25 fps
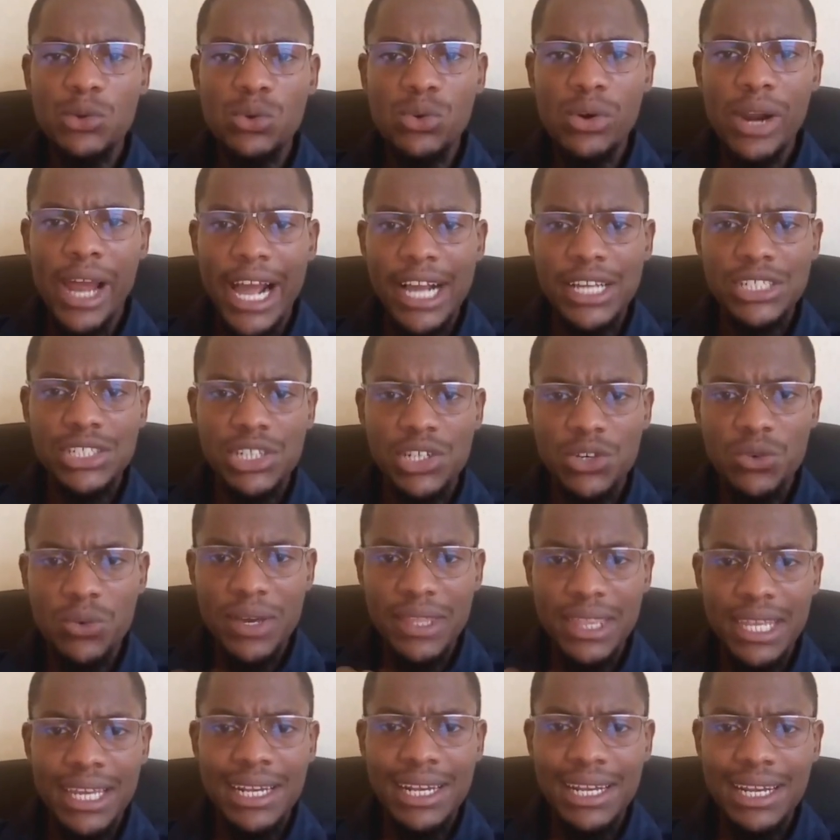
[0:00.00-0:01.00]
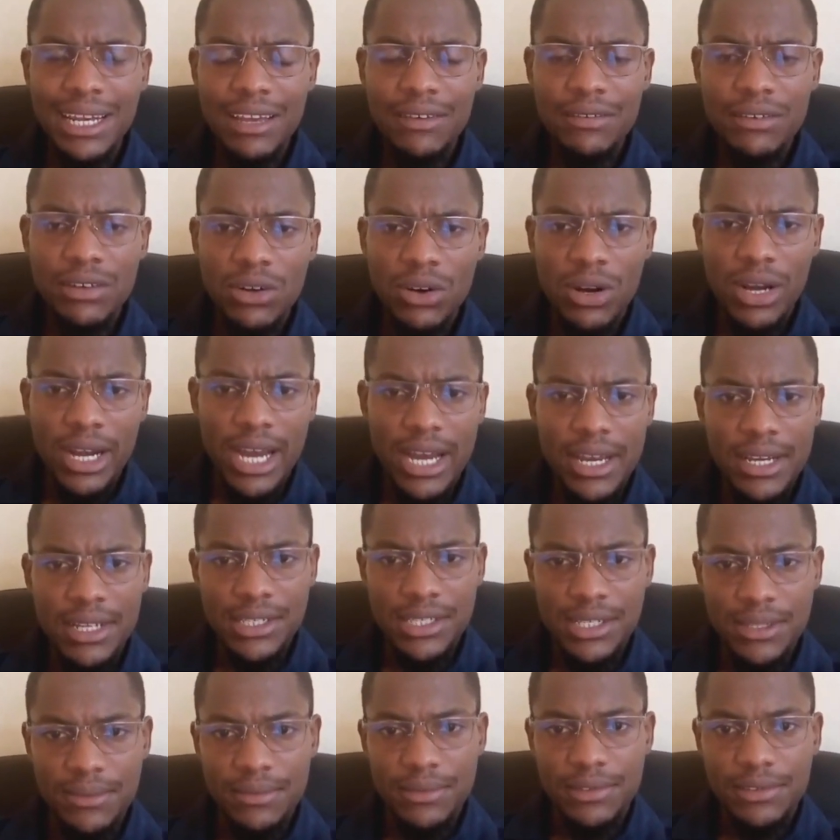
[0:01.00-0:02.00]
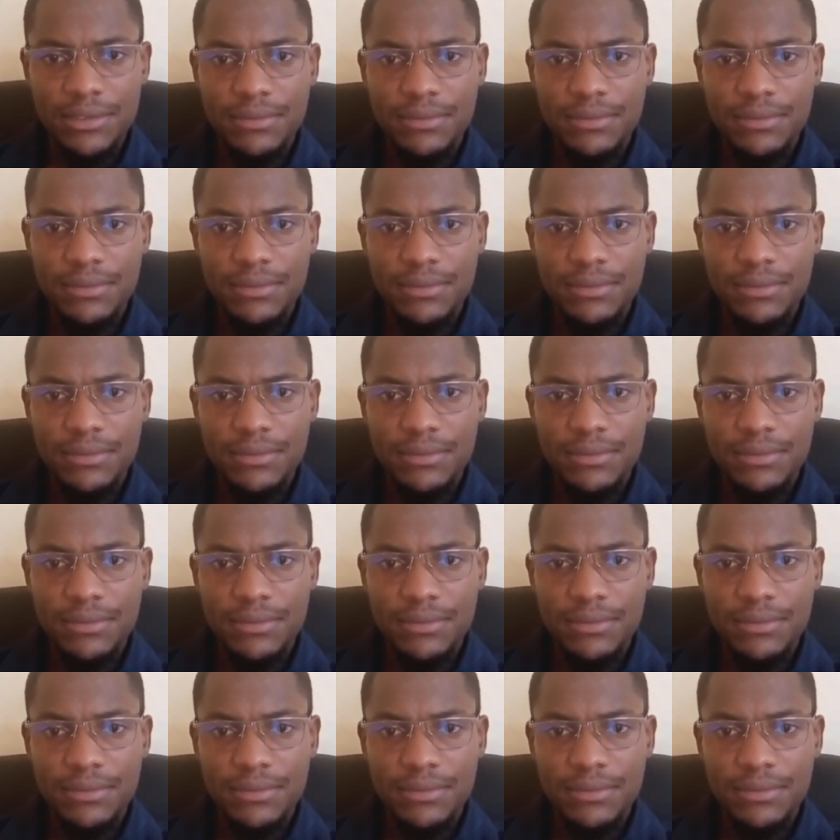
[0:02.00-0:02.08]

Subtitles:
reaction within living organisms.